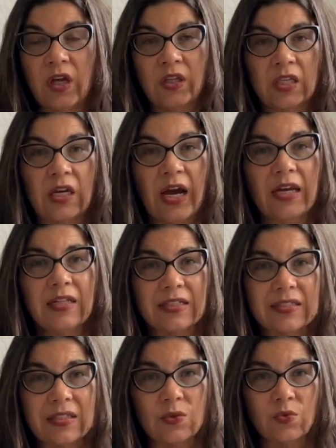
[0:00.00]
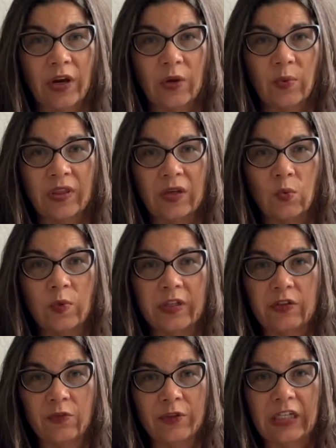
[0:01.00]
the kindness is right within
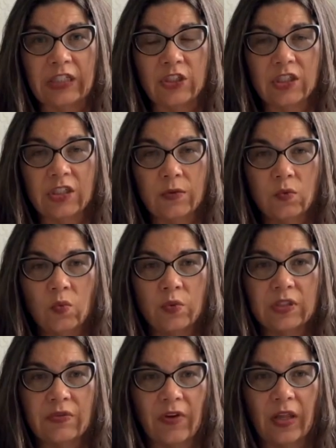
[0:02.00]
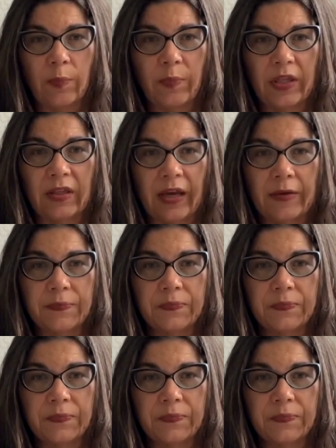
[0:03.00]
reach. We're developing that.